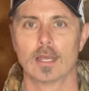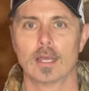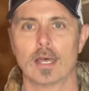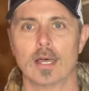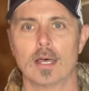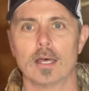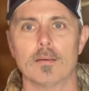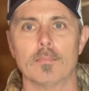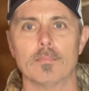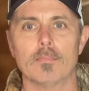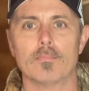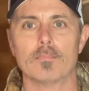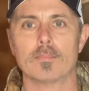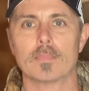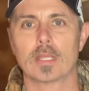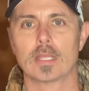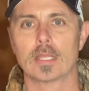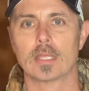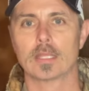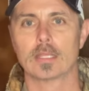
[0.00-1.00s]
Um,
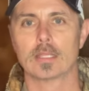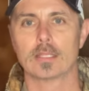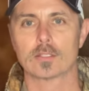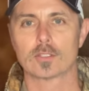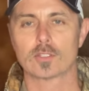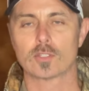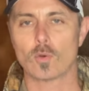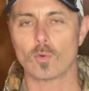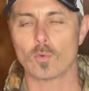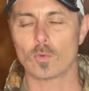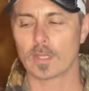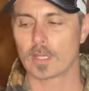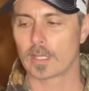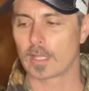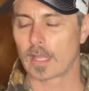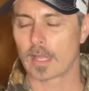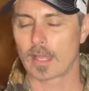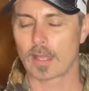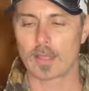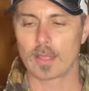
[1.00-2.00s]
so
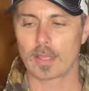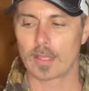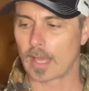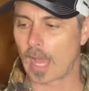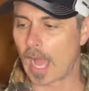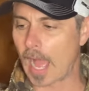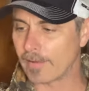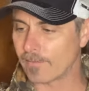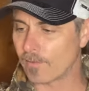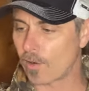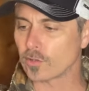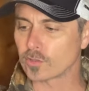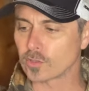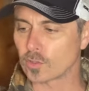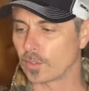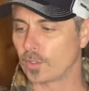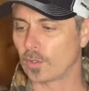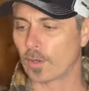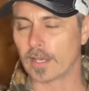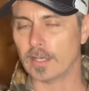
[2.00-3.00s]
I've also,
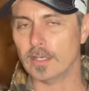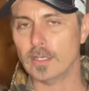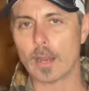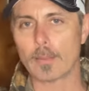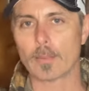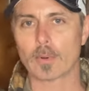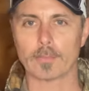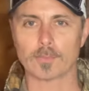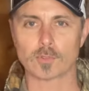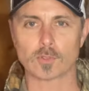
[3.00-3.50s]
you know, I numbered them.